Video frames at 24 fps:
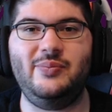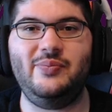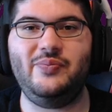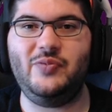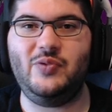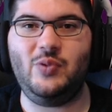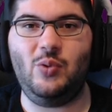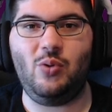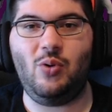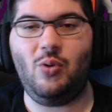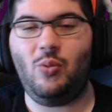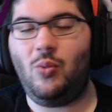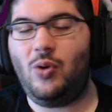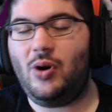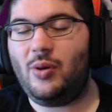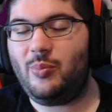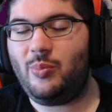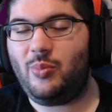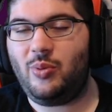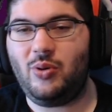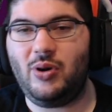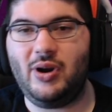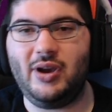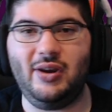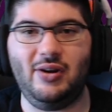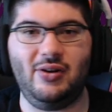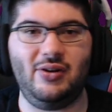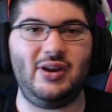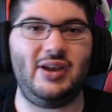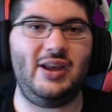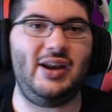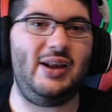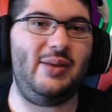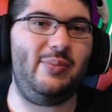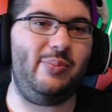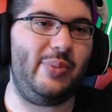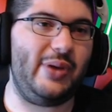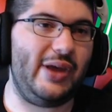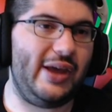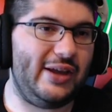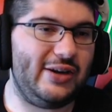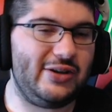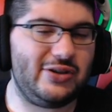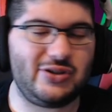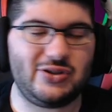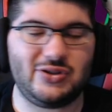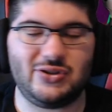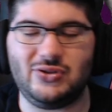or 1 point or getting
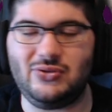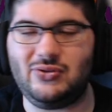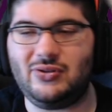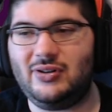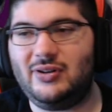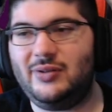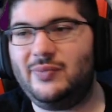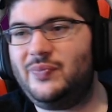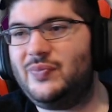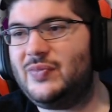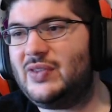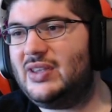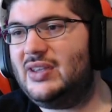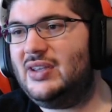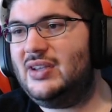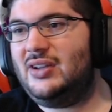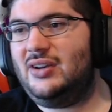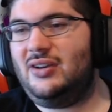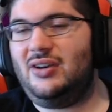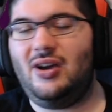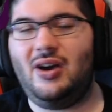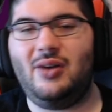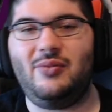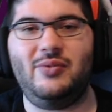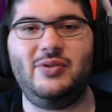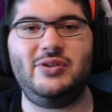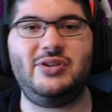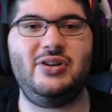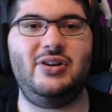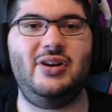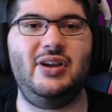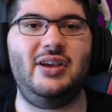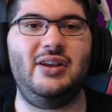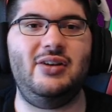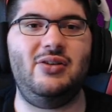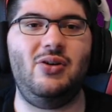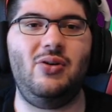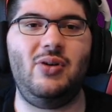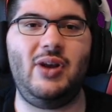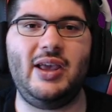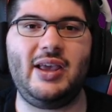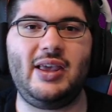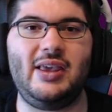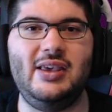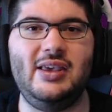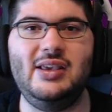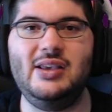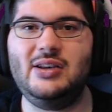benched or not returning at all. Like,
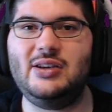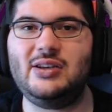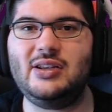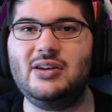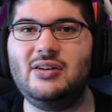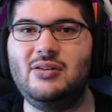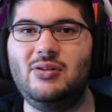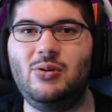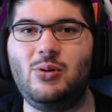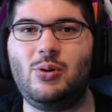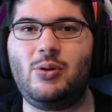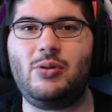he didn't look